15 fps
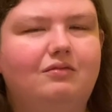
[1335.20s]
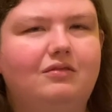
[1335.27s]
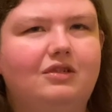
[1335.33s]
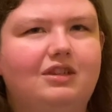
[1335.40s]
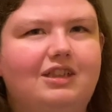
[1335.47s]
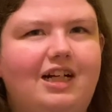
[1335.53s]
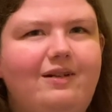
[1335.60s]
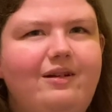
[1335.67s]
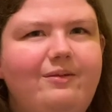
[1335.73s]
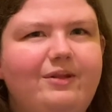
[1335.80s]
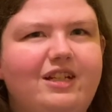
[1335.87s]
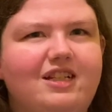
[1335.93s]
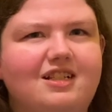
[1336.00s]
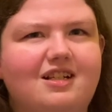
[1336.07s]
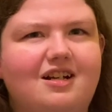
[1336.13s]
That might be
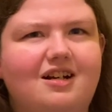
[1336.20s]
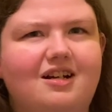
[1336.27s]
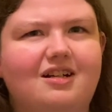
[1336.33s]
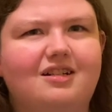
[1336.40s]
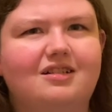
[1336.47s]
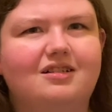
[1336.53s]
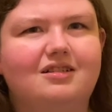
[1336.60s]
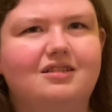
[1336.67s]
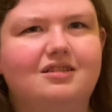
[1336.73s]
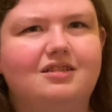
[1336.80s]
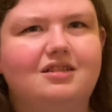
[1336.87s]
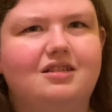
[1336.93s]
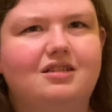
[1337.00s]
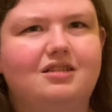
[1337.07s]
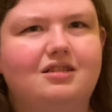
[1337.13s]
easier.
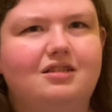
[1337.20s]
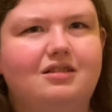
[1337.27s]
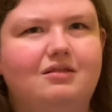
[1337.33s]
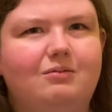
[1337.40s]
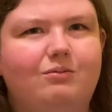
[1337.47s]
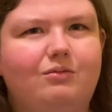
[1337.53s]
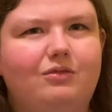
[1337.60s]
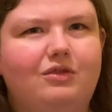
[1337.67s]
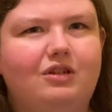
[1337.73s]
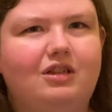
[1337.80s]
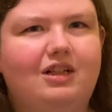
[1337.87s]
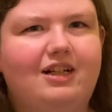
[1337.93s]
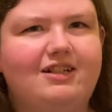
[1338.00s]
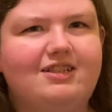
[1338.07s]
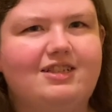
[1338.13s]

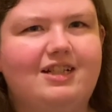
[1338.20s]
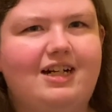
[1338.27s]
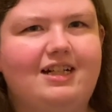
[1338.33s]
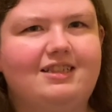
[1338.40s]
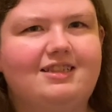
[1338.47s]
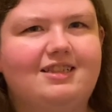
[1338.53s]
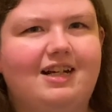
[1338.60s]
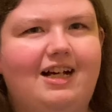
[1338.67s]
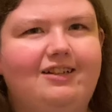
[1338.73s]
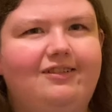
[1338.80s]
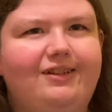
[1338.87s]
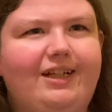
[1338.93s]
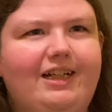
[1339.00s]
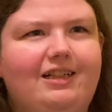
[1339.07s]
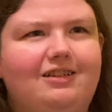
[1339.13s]
Like I said,
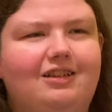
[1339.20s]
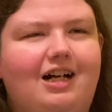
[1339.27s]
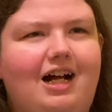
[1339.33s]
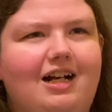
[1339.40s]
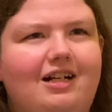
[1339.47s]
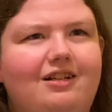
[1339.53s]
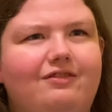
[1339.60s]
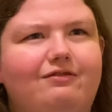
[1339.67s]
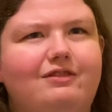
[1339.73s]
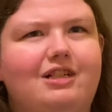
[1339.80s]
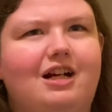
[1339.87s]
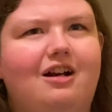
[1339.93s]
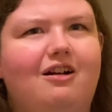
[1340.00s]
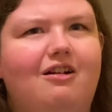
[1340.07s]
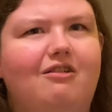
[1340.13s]
sadly, a lot of
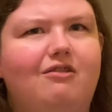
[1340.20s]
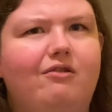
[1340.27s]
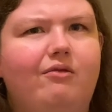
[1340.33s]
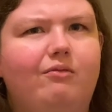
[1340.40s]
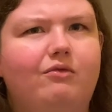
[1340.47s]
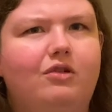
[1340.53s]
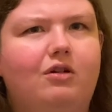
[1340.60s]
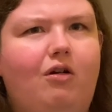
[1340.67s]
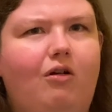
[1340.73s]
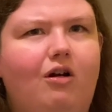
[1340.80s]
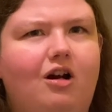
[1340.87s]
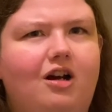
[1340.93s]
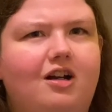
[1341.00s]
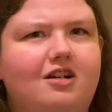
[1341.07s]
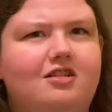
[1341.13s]
tarot
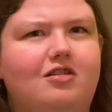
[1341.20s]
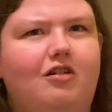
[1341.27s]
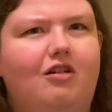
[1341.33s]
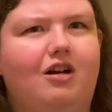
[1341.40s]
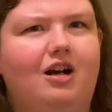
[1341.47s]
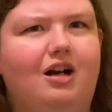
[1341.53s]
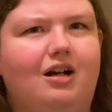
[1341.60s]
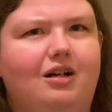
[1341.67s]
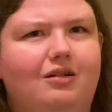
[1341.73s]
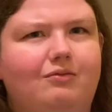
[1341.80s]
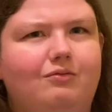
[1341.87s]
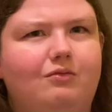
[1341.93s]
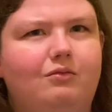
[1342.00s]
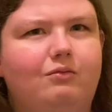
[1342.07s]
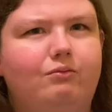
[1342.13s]
cards are
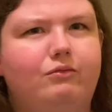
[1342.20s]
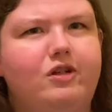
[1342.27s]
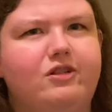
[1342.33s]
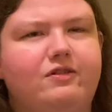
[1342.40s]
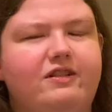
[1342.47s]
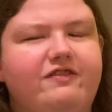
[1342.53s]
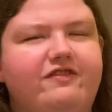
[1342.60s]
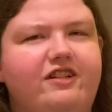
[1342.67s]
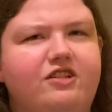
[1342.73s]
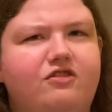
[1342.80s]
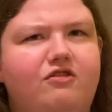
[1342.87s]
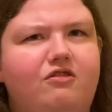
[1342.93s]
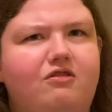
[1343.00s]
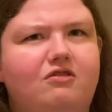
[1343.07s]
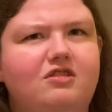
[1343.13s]
mostly
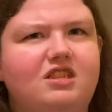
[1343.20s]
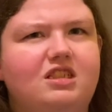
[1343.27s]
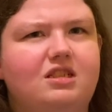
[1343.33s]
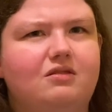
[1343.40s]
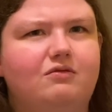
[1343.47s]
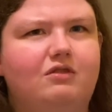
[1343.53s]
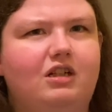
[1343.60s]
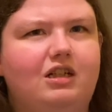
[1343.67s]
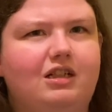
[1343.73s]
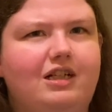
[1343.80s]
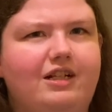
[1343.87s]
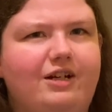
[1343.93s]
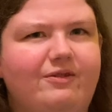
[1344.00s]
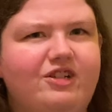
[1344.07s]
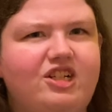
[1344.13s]
visuals and
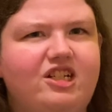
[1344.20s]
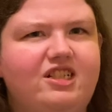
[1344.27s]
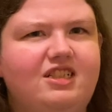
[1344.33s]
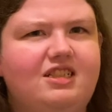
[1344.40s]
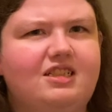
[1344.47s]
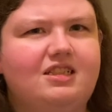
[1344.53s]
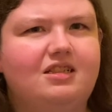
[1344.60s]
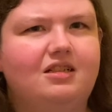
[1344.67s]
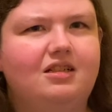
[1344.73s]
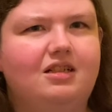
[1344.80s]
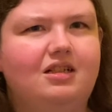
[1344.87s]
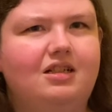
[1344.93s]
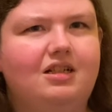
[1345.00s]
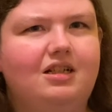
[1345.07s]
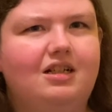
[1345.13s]
images.
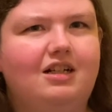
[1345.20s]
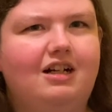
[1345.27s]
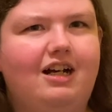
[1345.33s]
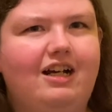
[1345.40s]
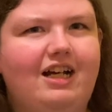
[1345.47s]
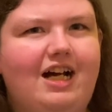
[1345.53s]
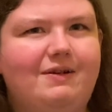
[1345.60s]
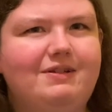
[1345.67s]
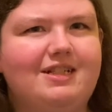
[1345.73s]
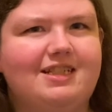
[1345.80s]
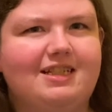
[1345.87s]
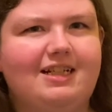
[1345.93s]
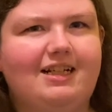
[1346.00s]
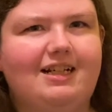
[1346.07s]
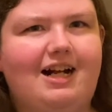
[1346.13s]
I haven't
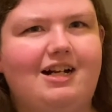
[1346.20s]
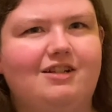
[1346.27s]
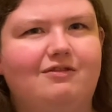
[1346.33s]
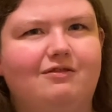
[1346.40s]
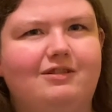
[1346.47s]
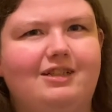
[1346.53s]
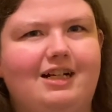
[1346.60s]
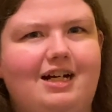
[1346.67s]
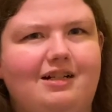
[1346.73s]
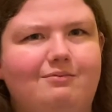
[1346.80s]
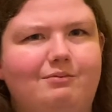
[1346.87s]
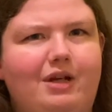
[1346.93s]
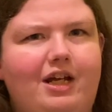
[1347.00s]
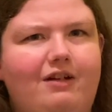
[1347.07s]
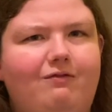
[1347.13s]
seen actual deck
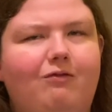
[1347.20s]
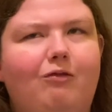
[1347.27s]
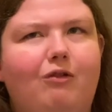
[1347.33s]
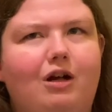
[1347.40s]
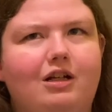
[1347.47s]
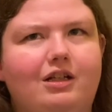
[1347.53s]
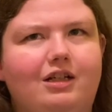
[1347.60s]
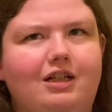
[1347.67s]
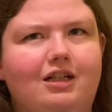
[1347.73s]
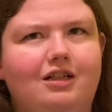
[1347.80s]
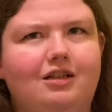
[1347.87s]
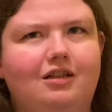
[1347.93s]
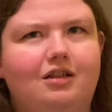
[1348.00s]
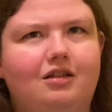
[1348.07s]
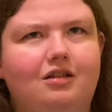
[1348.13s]
made for the
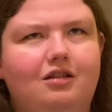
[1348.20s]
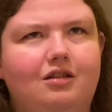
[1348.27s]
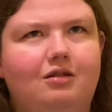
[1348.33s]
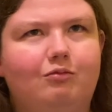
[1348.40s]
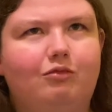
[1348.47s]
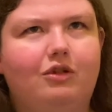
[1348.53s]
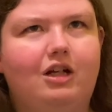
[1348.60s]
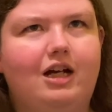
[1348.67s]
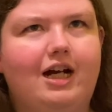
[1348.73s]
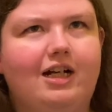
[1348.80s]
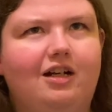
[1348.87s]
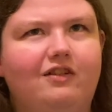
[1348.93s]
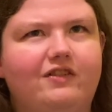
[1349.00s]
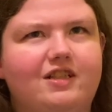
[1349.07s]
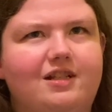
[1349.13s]
blind
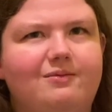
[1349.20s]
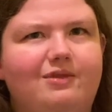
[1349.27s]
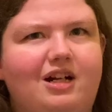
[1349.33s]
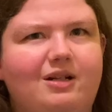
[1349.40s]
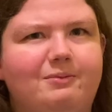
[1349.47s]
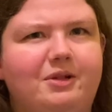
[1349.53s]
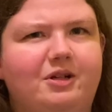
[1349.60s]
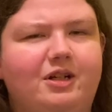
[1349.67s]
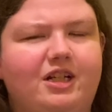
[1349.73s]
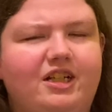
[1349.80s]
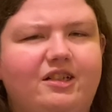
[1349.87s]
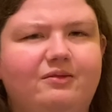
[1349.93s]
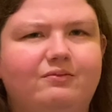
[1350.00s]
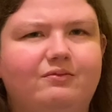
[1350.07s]
or visually impaired community.